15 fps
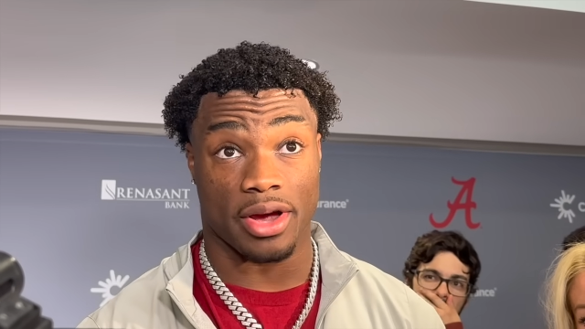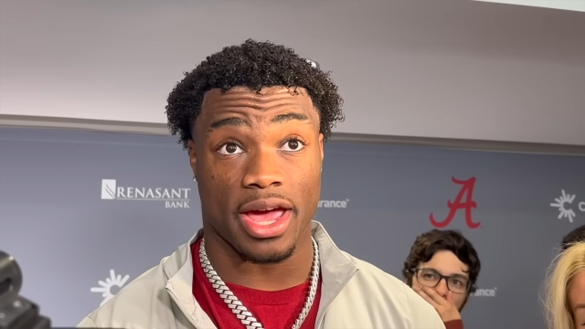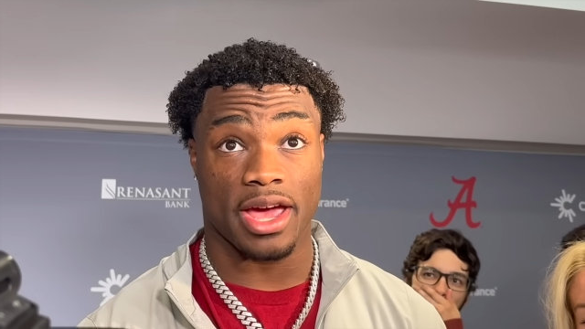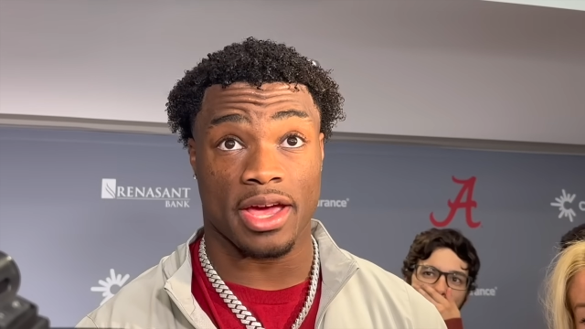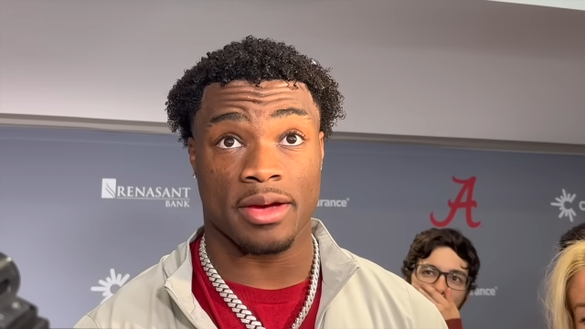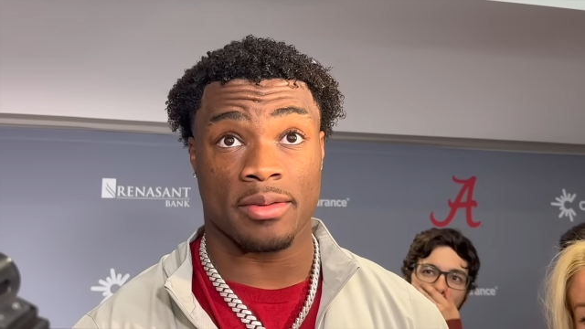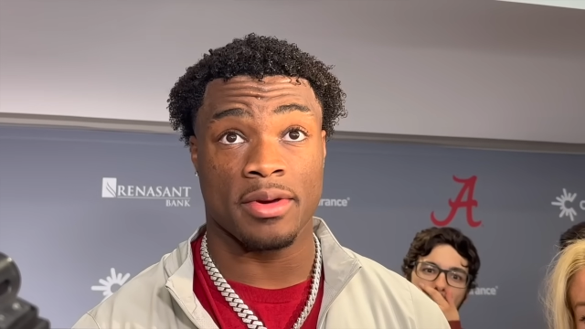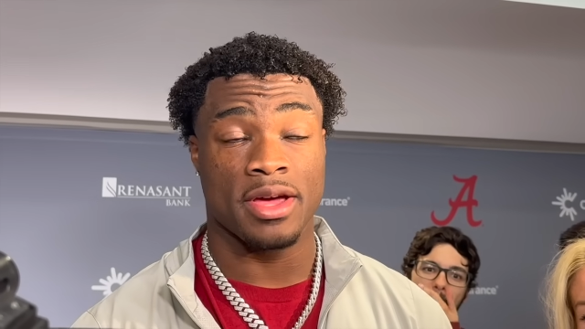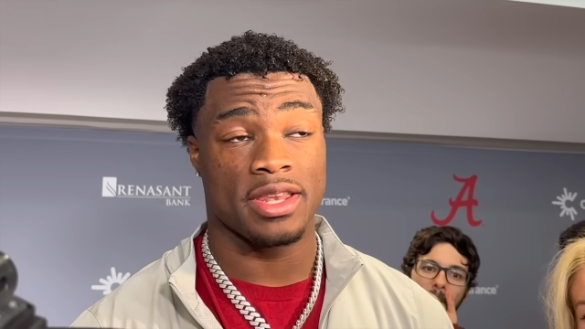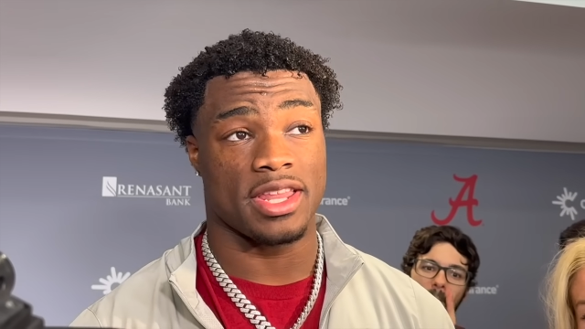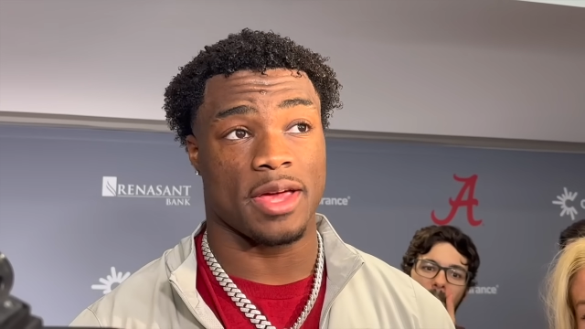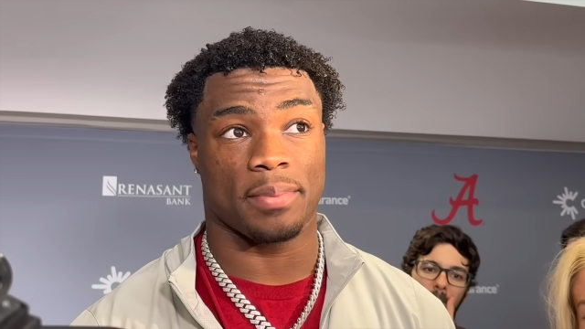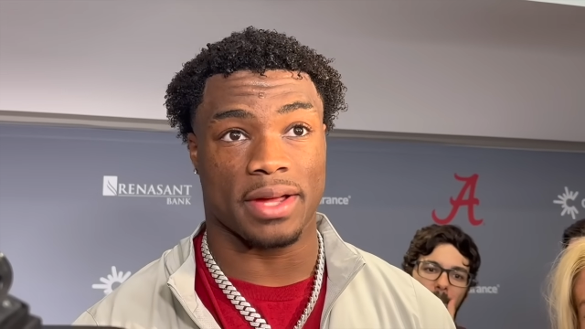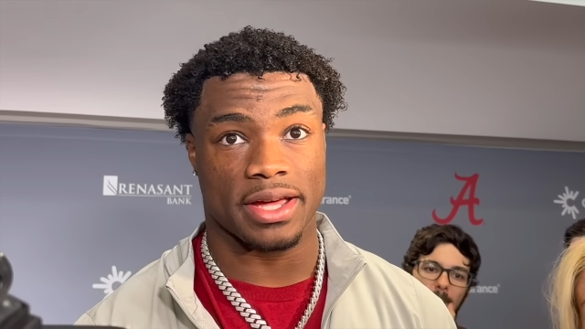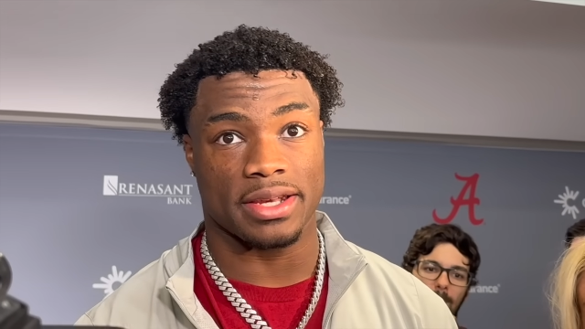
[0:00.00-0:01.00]
Speaker 1: game. They
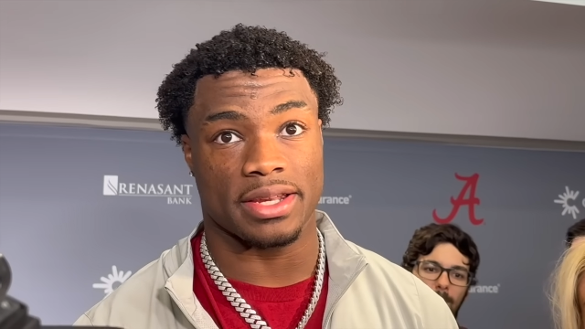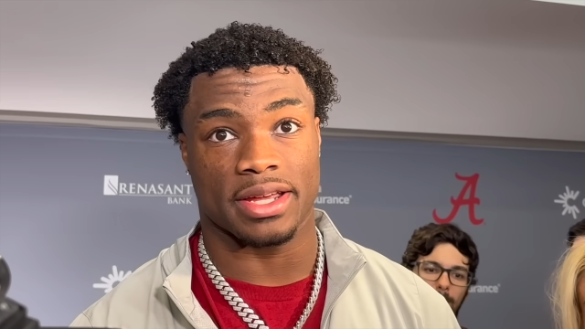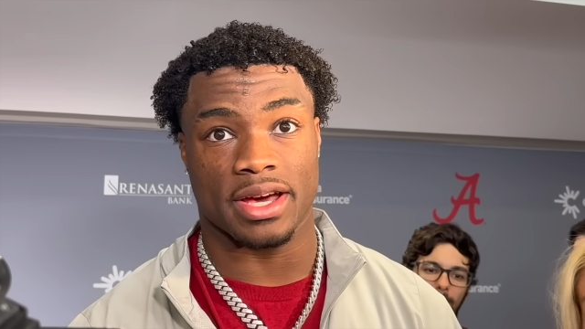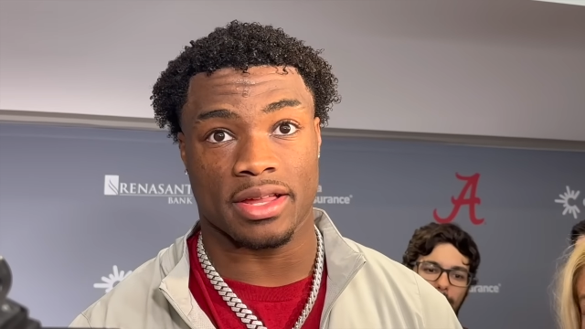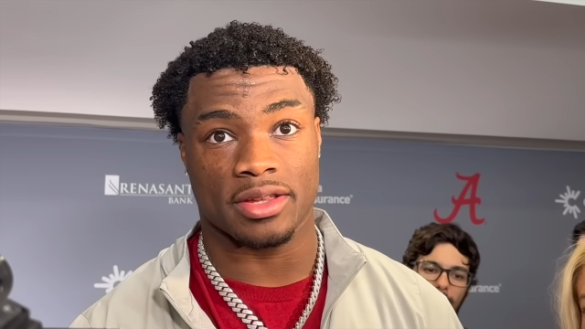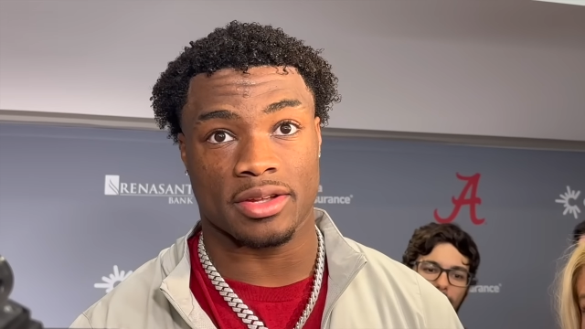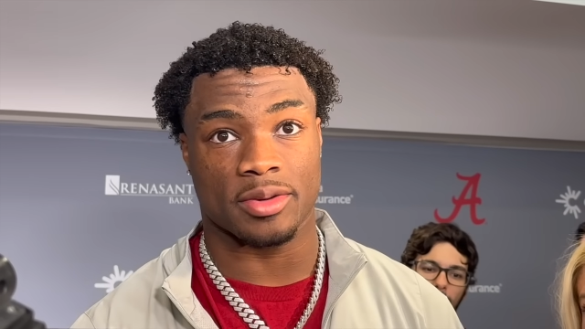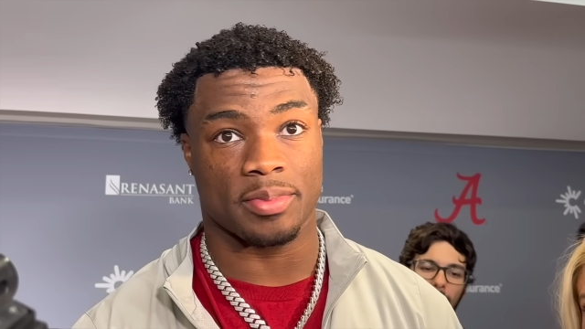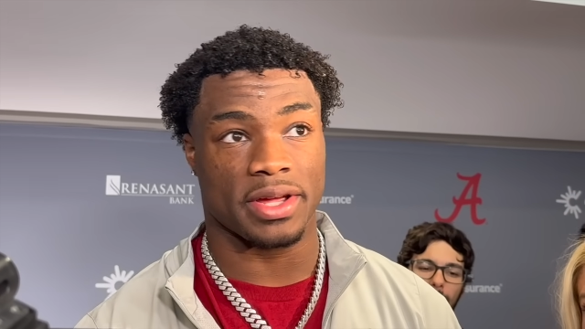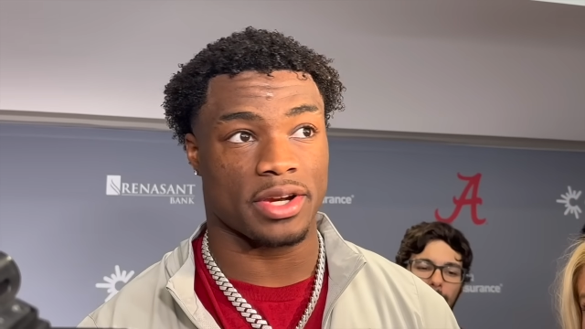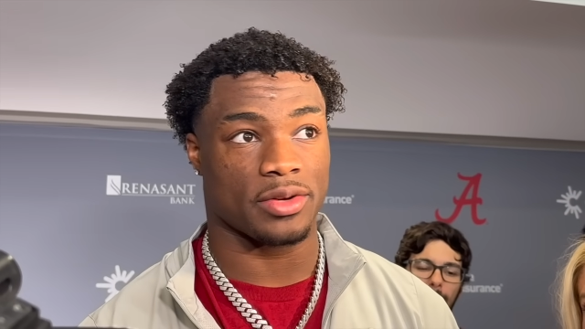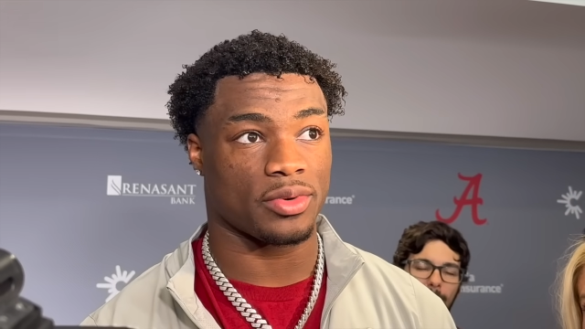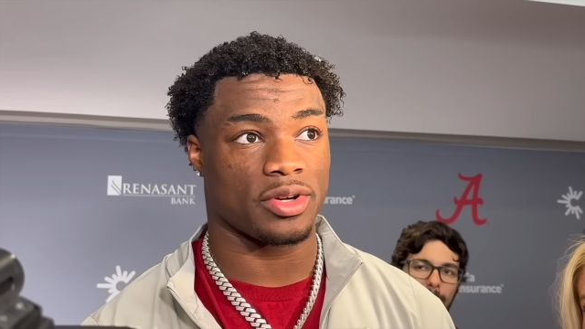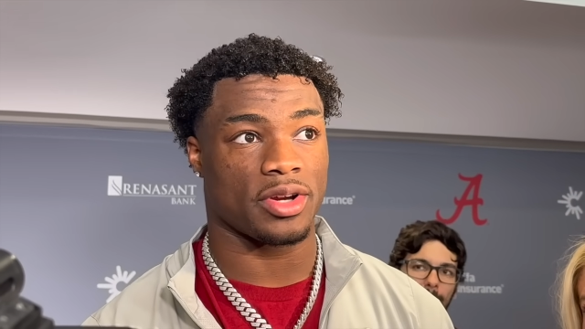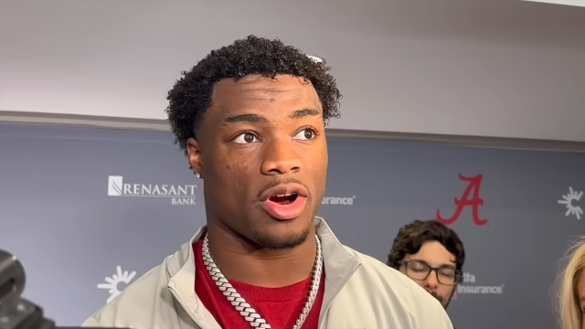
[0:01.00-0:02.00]
played together. They played at
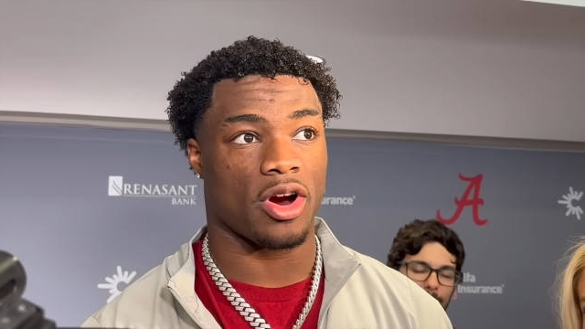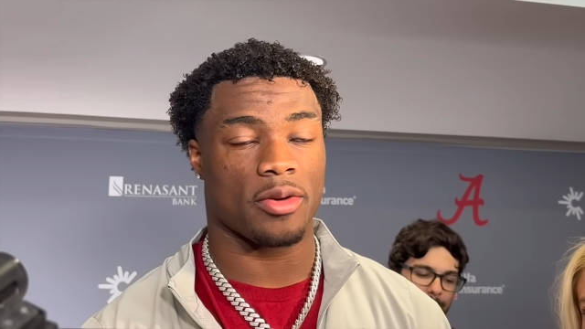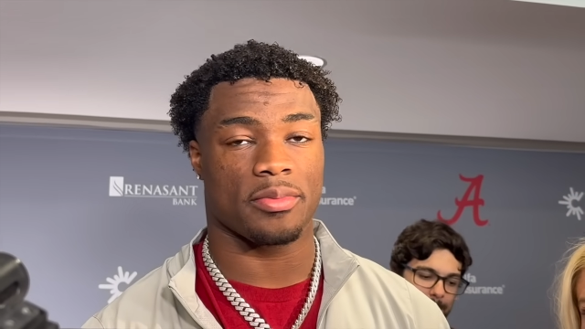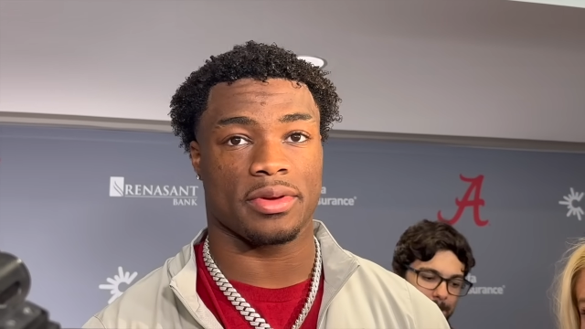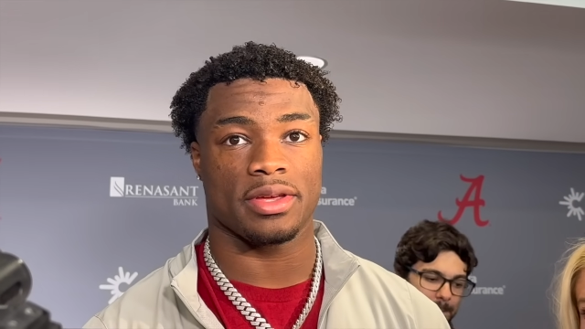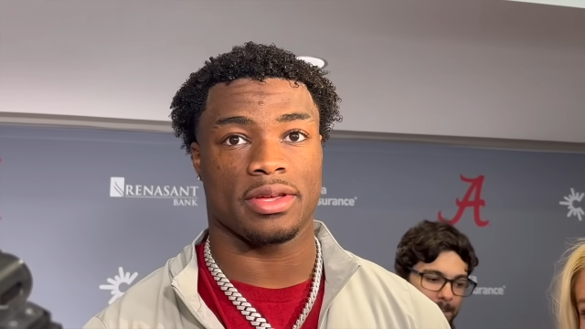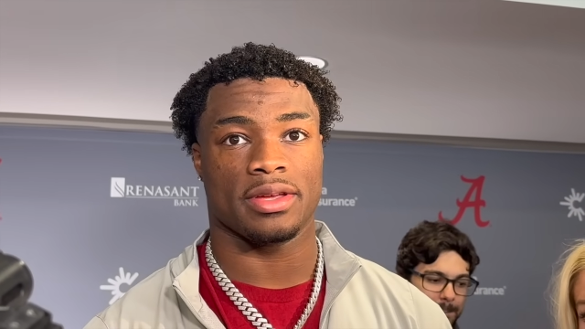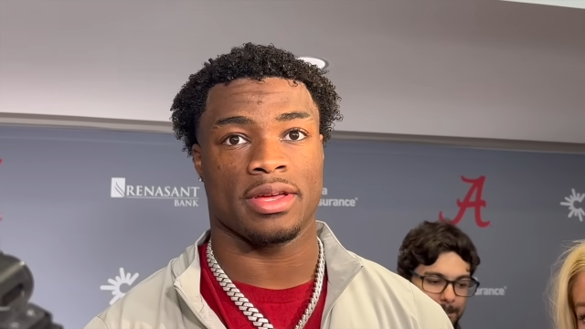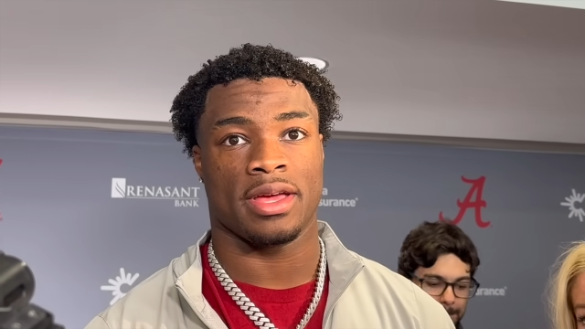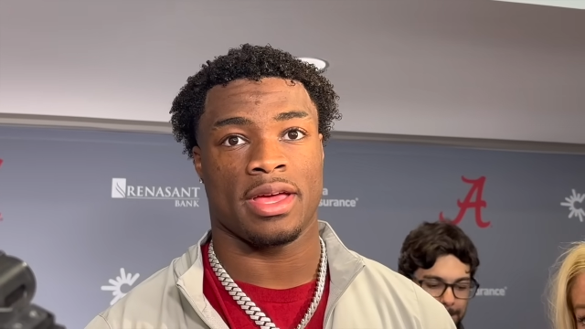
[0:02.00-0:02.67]
one heartbeat,